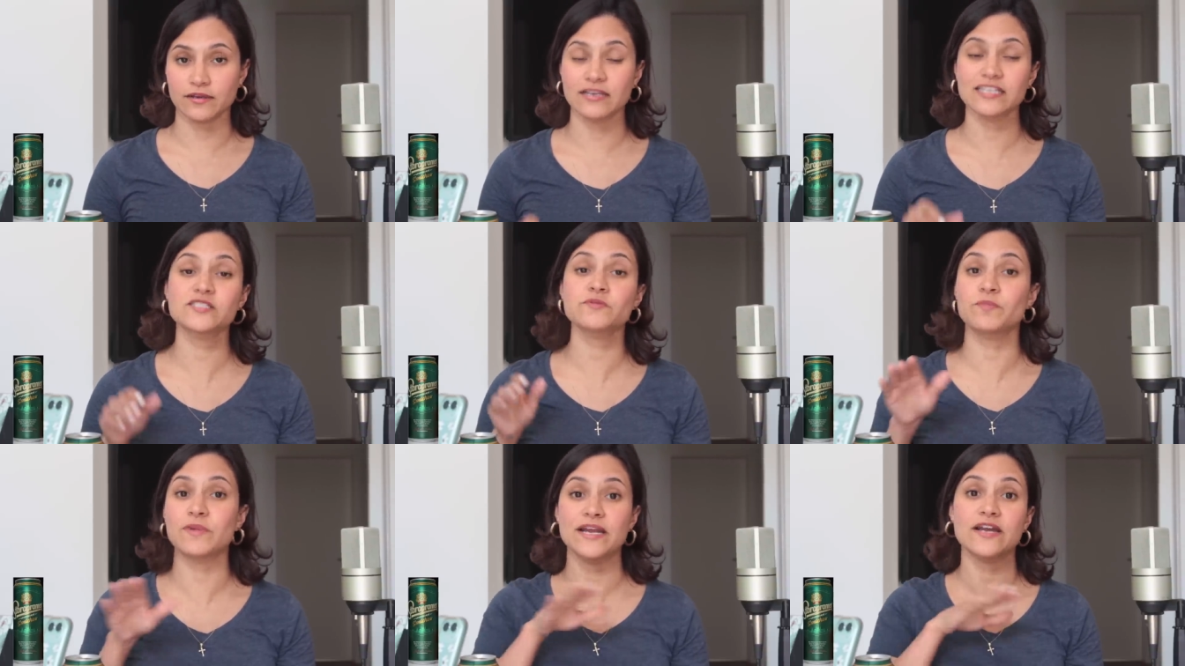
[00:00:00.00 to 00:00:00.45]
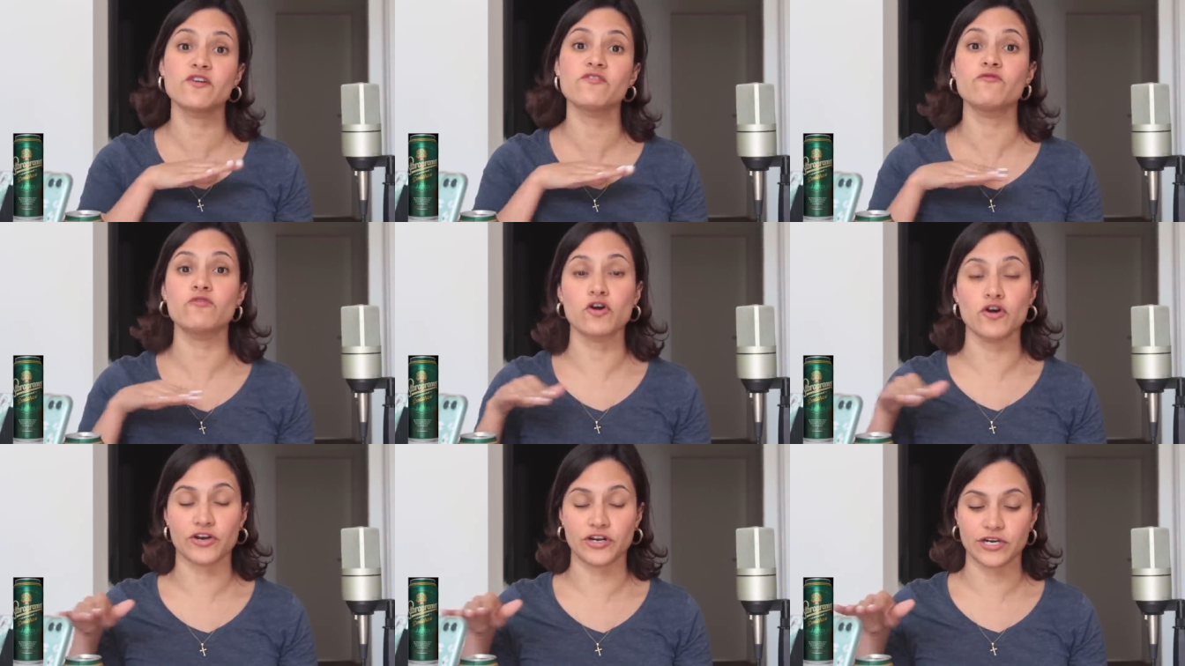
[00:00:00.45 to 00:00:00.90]
a spring
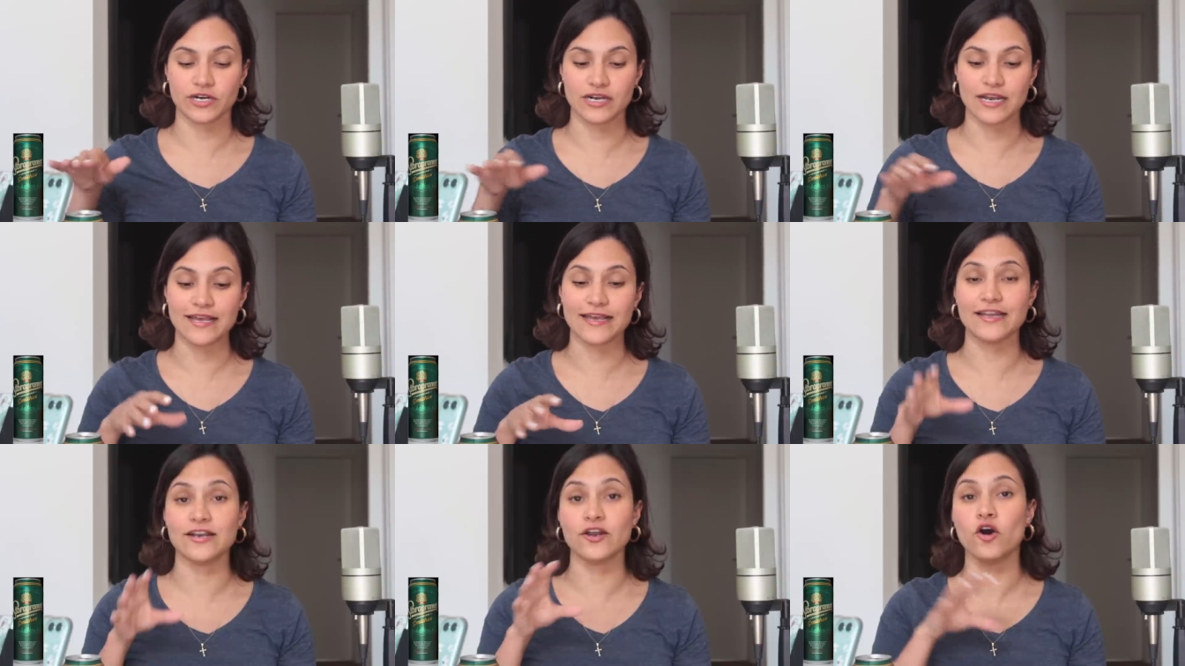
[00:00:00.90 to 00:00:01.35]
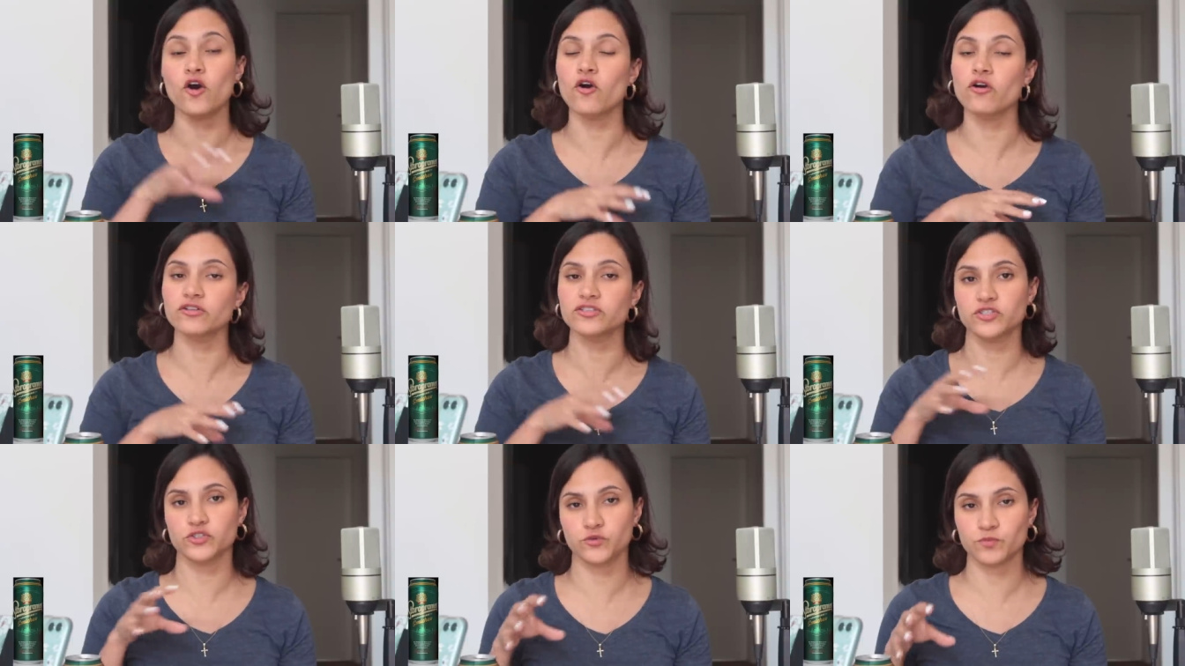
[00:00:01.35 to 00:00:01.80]
of water, like an
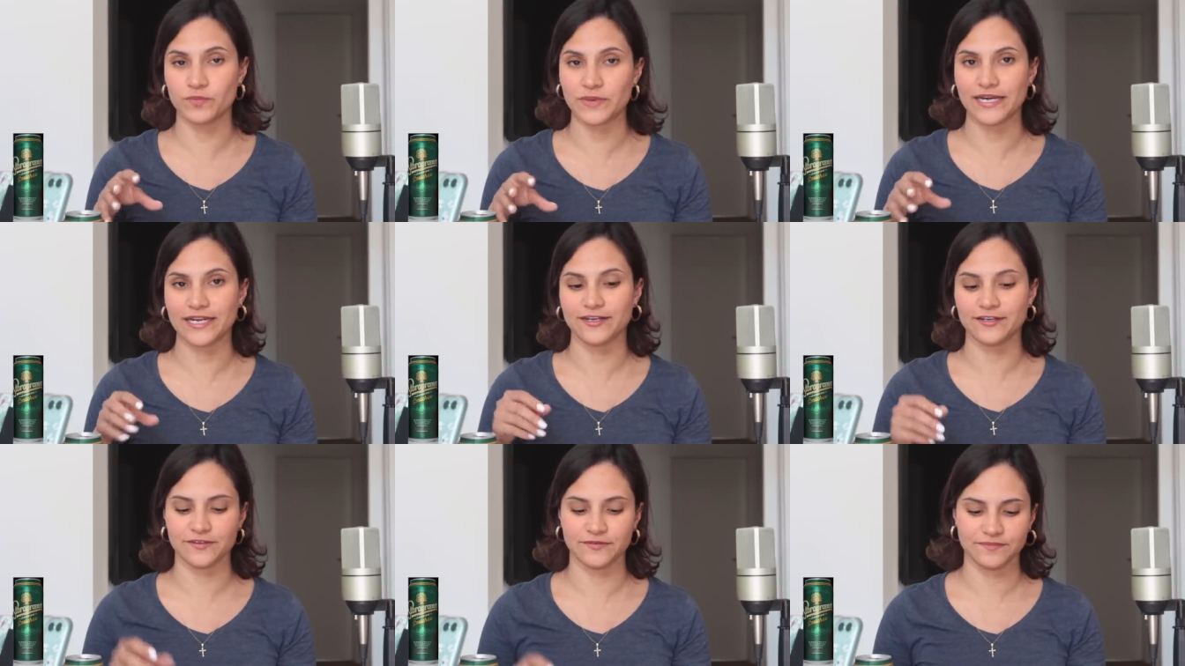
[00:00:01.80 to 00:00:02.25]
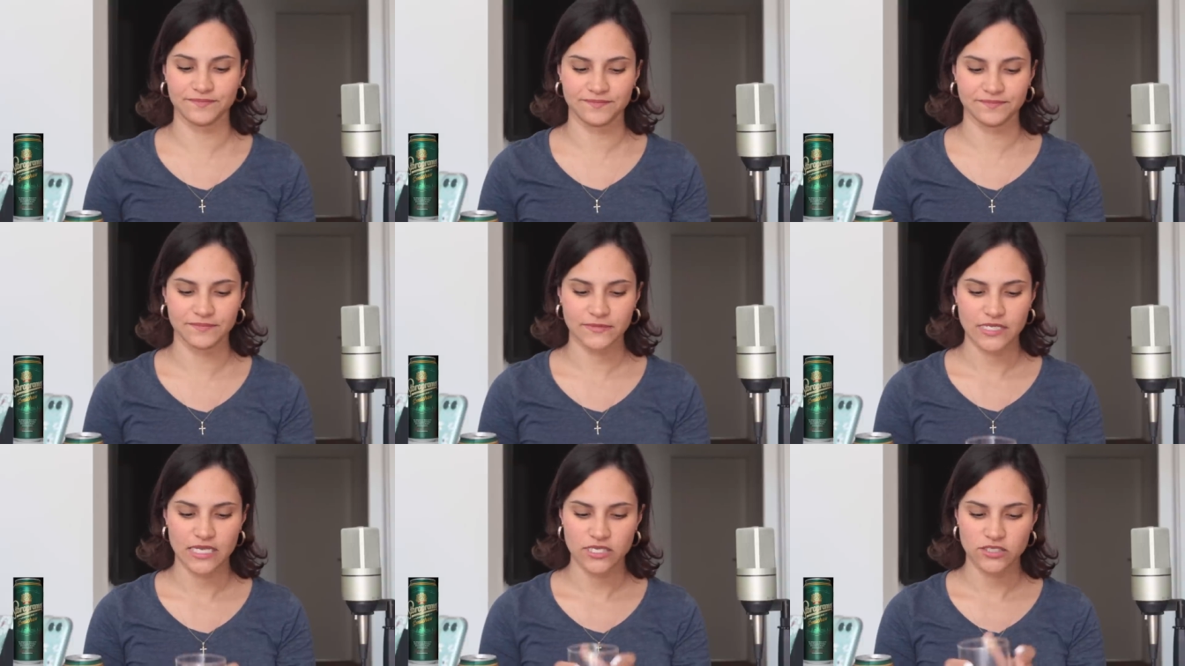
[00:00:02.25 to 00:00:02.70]
old spring.
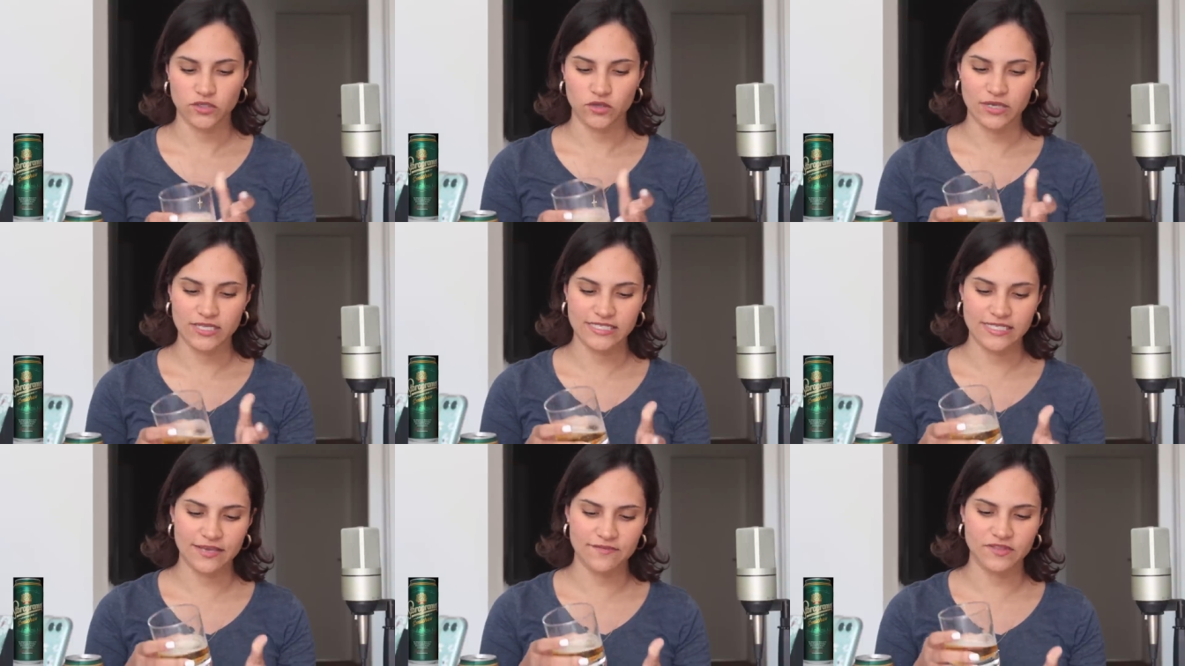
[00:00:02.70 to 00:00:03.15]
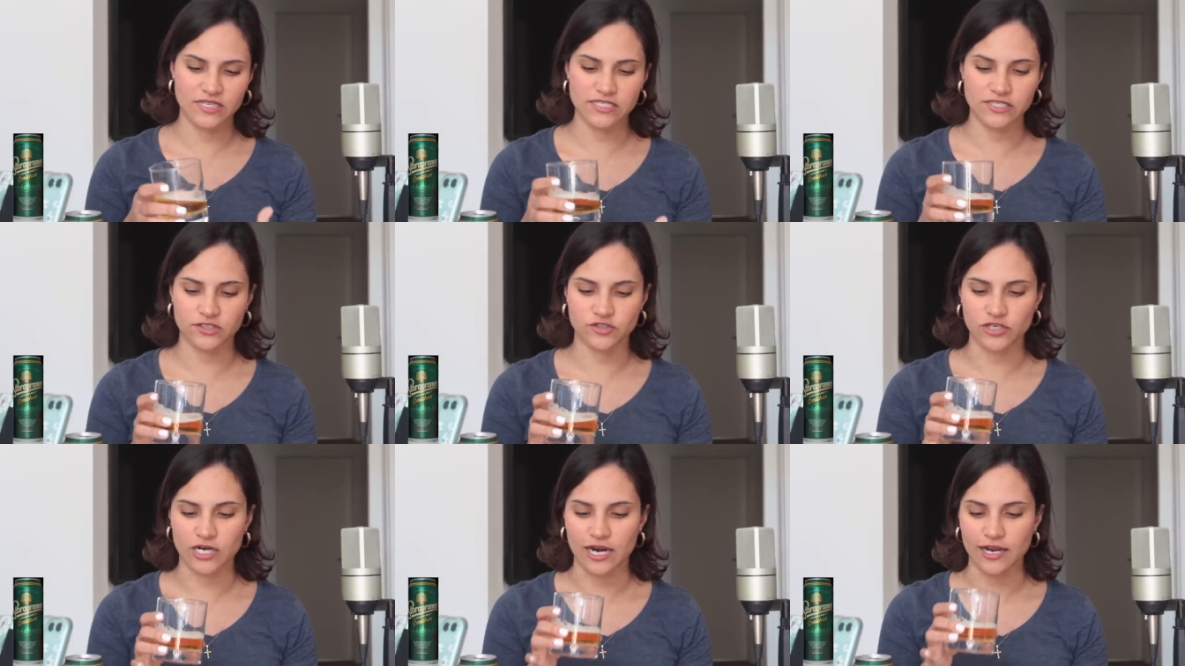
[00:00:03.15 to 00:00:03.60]
So let's give this
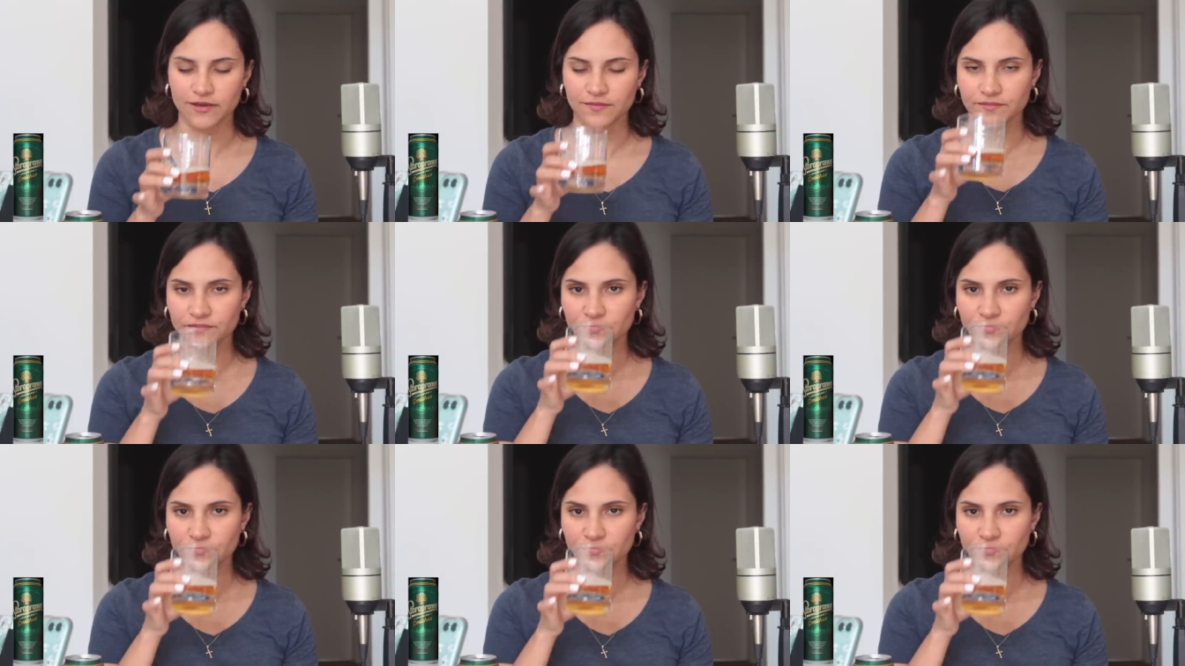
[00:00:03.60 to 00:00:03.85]
a try.